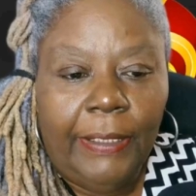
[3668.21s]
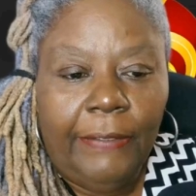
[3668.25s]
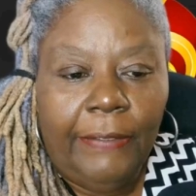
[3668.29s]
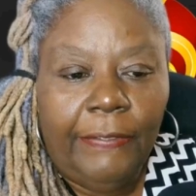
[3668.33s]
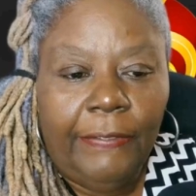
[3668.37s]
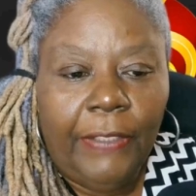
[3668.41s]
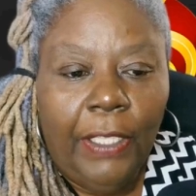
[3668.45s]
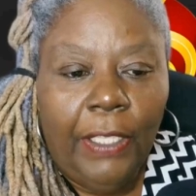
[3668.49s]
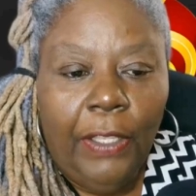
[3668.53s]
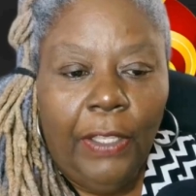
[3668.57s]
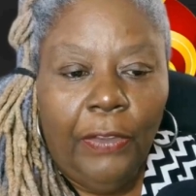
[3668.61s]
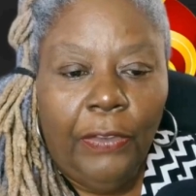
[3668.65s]

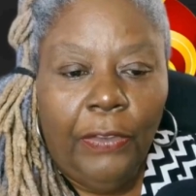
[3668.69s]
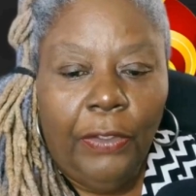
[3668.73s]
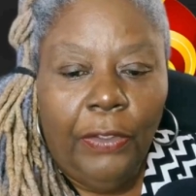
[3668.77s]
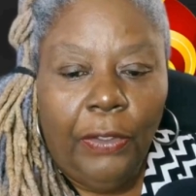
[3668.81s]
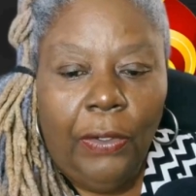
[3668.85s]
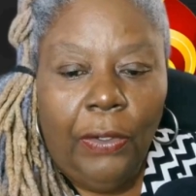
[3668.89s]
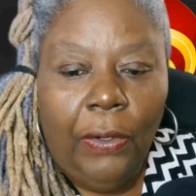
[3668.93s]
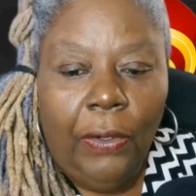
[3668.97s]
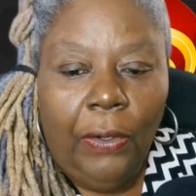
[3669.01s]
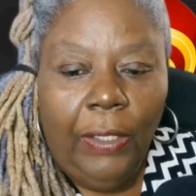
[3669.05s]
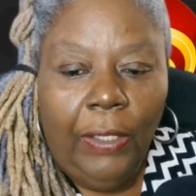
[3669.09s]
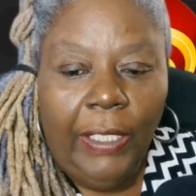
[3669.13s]
The
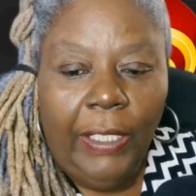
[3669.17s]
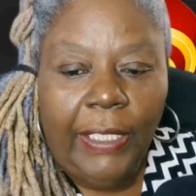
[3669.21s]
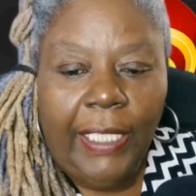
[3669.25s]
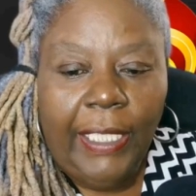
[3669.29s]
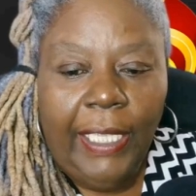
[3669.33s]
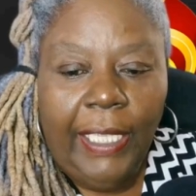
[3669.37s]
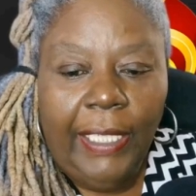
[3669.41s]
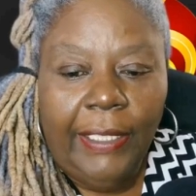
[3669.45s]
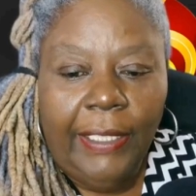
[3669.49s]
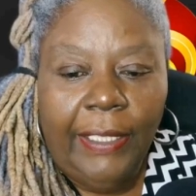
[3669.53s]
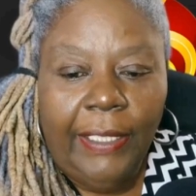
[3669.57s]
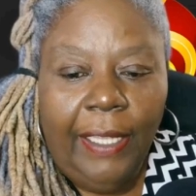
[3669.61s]
court
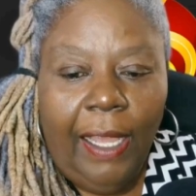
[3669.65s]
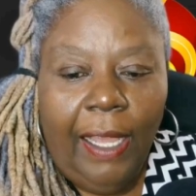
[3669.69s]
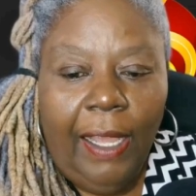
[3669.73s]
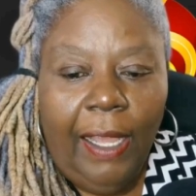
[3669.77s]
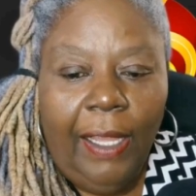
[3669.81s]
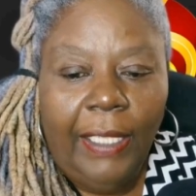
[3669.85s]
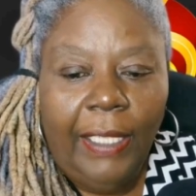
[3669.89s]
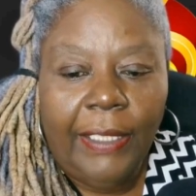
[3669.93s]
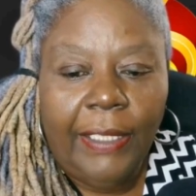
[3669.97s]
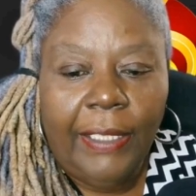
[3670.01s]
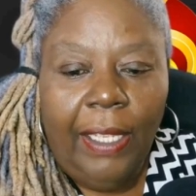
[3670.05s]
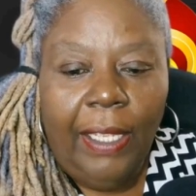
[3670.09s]
cannot
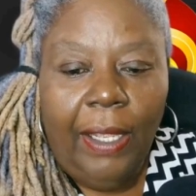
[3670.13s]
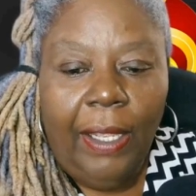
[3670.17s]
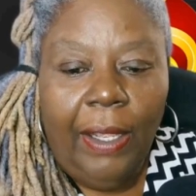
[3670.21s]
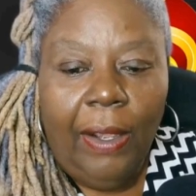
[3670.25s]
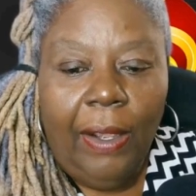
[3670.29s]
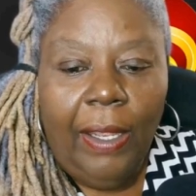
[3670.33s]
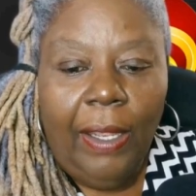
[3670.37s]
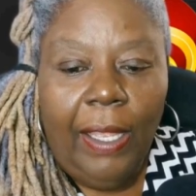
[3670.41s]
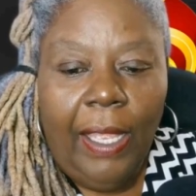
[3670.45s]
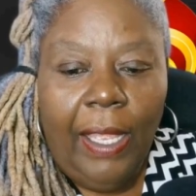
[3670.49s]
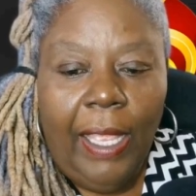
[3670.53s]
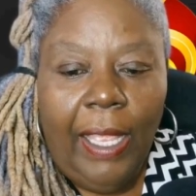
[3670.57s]

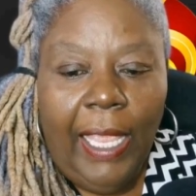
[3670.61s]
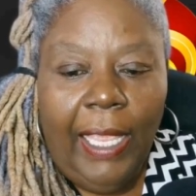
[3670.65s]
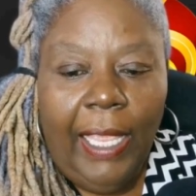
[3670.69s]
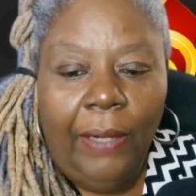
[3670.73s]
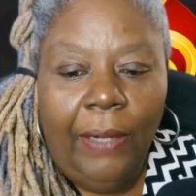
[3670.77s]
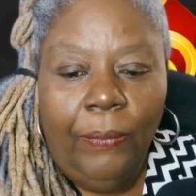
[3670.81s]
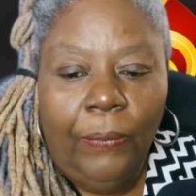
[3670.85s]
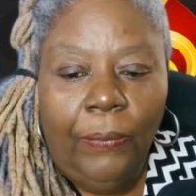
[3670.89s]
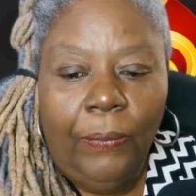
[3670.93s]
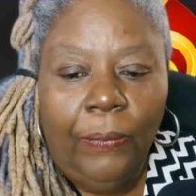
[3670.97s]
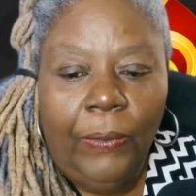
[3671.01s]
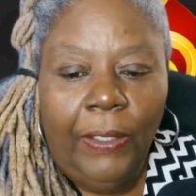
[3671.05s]
and
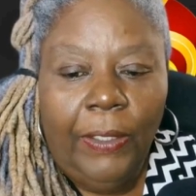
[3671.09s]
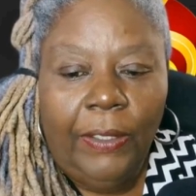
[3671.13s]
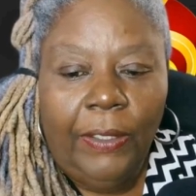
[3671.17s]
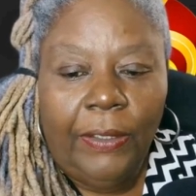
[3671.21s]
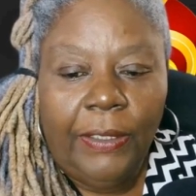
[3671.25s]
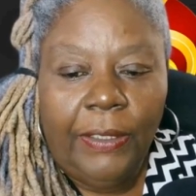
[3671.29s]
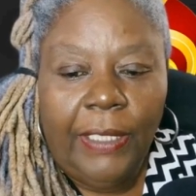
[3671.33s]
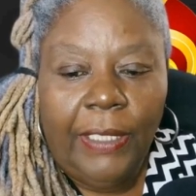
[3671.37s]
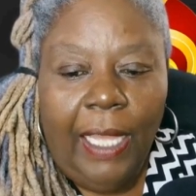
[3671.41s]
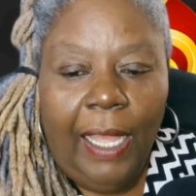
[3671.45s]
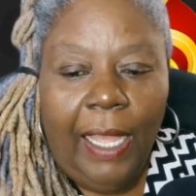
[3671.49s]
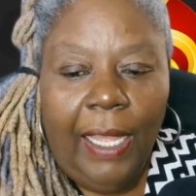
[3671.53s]
will
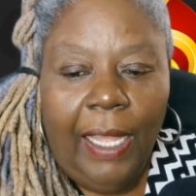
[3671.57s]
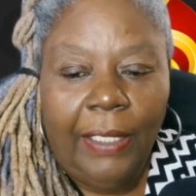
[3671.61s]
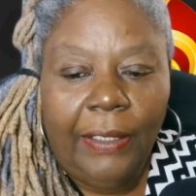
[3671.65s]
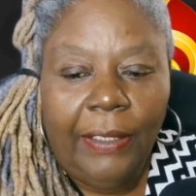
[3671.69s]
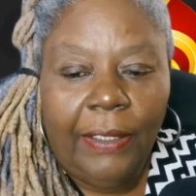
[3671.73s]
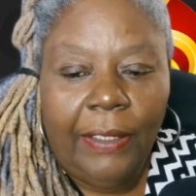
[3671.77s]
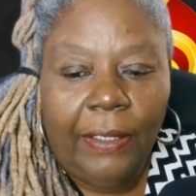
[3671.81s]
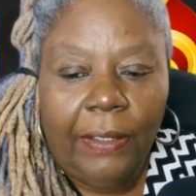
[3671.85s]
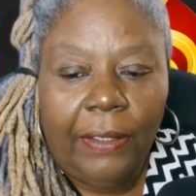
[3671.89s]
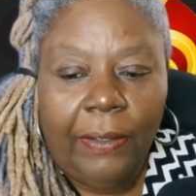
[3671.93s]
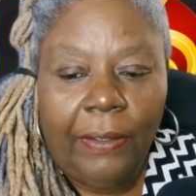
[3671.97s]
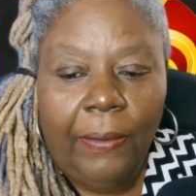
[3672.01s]
not
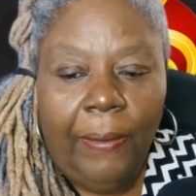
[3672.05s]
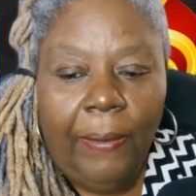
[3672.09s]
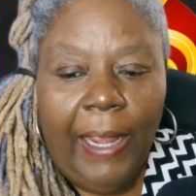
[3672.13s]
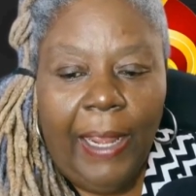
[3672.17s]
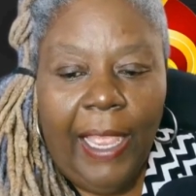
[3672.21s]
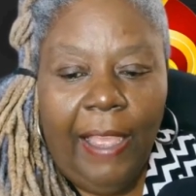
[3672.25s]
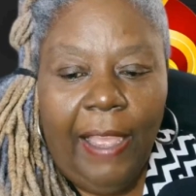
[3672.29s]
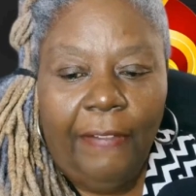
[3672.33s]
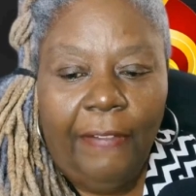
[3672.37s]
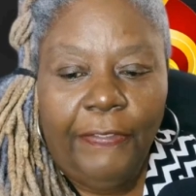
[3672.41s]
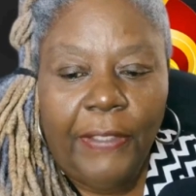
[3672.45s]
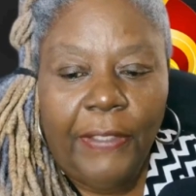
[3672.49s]
craft
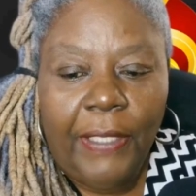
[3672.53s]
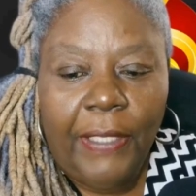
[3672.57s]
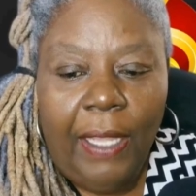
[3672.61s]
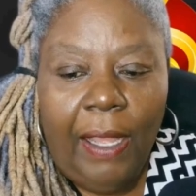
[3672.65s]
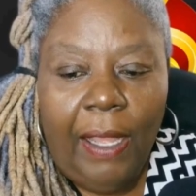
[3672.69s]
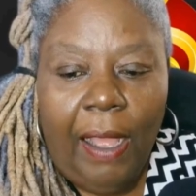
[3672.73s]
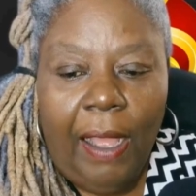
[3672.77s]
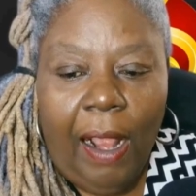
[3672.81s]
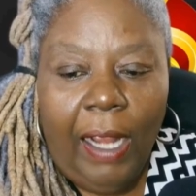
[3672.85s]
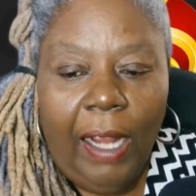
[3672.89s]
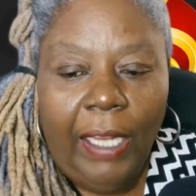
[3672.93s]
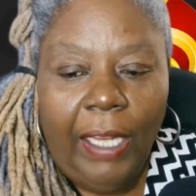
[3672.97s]

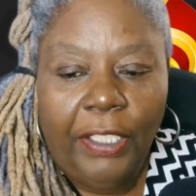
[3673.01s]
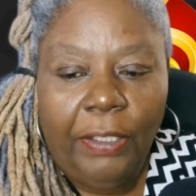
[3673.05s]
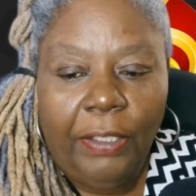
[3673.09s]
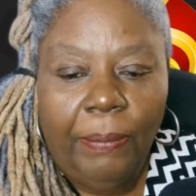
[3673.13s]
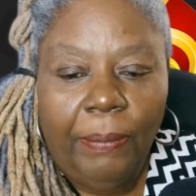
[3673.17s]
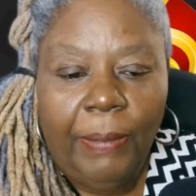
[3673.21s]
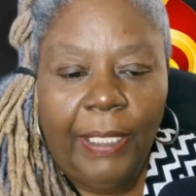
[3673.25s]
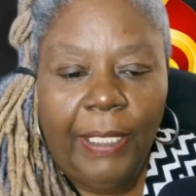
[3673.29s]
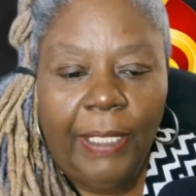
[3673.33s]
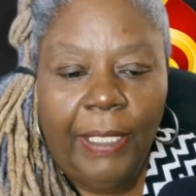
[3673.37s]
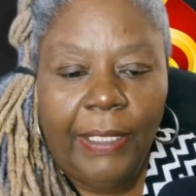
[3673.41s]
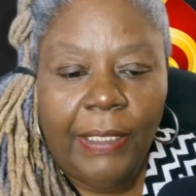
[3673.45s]

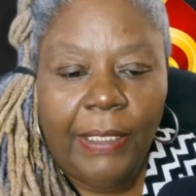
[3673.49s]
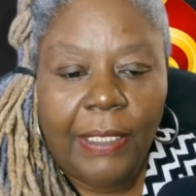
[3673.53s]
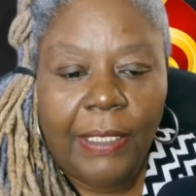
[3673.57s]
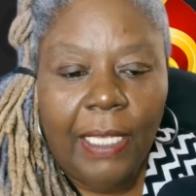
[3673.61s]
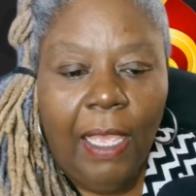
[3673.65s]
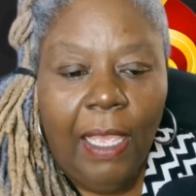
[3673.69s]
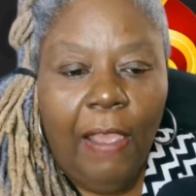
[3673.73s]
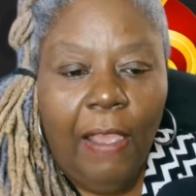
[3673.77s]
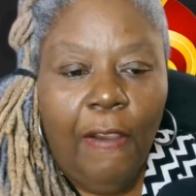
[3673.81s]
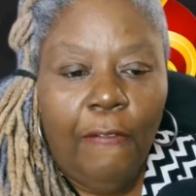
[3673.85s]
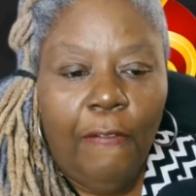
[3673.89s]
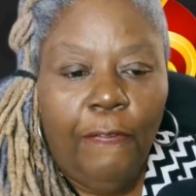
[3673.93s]
arguments
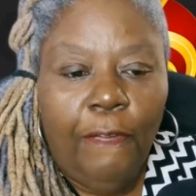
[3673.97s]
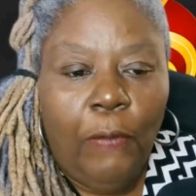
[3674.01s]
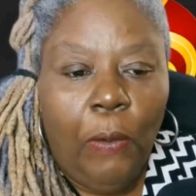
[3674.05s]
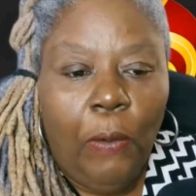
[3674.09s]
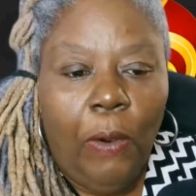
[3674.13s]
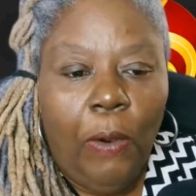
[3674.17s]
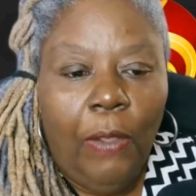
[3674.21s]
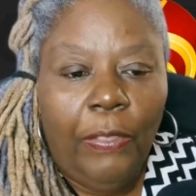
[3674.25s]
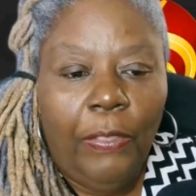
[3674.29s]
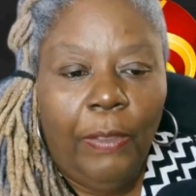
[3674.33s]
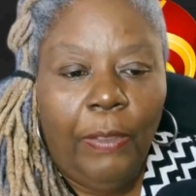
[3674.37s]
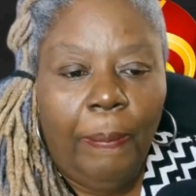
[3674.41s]
for the
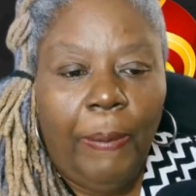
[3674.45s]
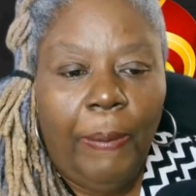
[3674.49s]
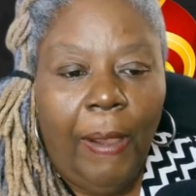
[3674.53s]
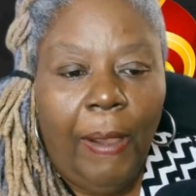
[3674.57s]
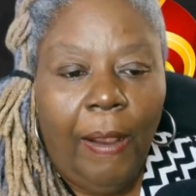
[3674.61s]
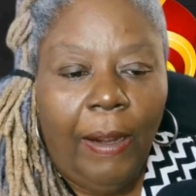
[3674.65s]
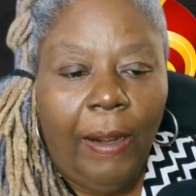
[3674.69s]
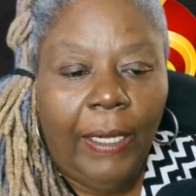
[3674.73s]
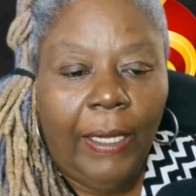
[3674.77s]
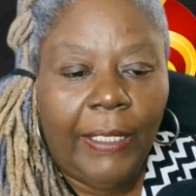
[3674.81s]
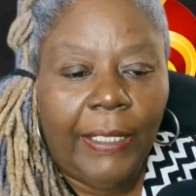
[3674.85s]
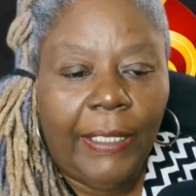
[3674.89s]

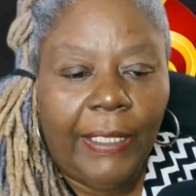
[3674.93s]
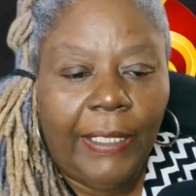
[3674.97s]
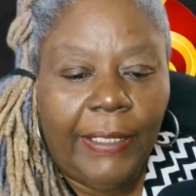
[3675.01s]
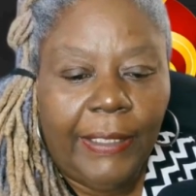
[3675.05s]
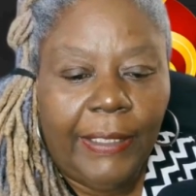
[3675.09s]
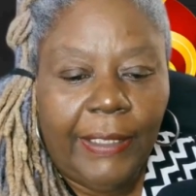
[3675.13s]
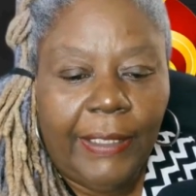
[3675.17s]
parties.